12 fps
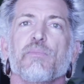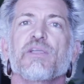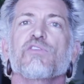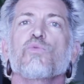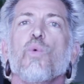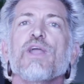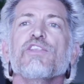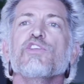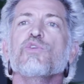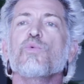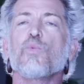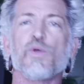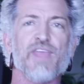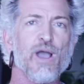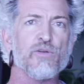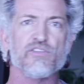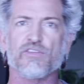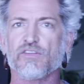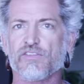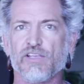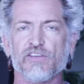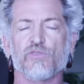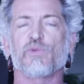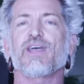Because when you, without
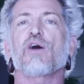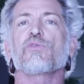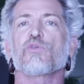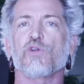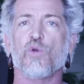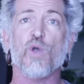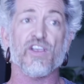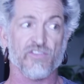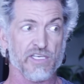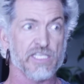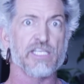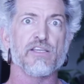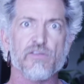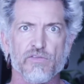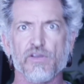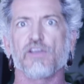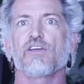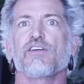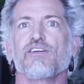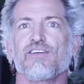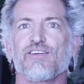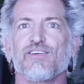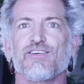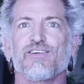solicitation, without the request, give
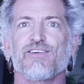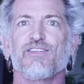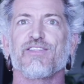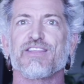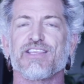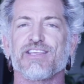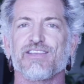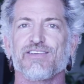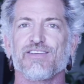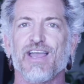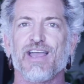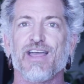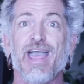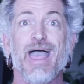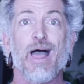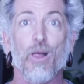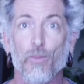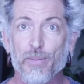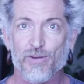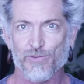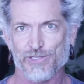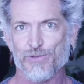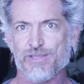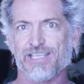the help,
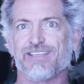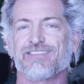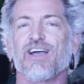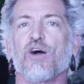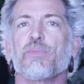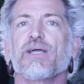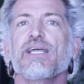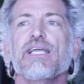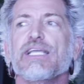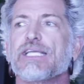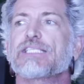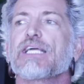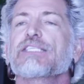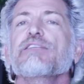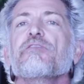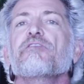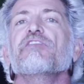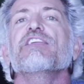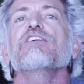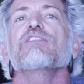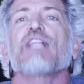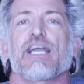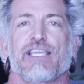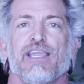what you think is help, it doesn't feel
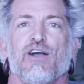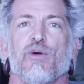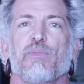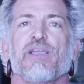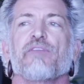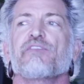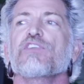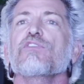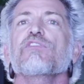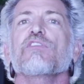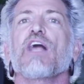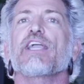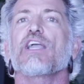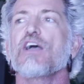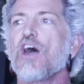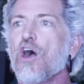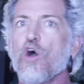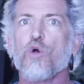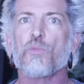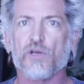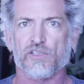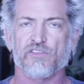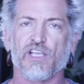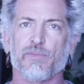like help. It feels like a
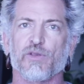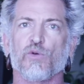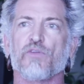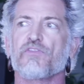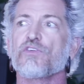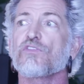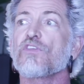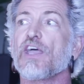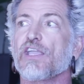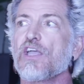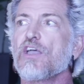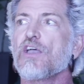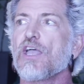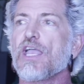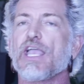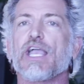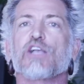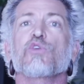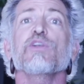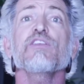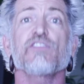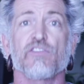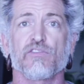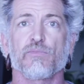homework assignment, or it feels like a
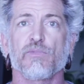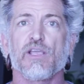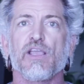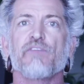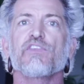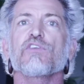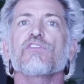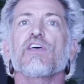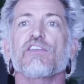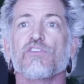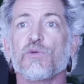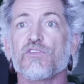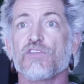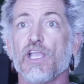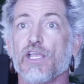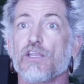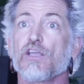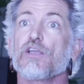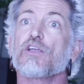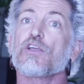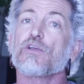criticism. It feels like someone saying,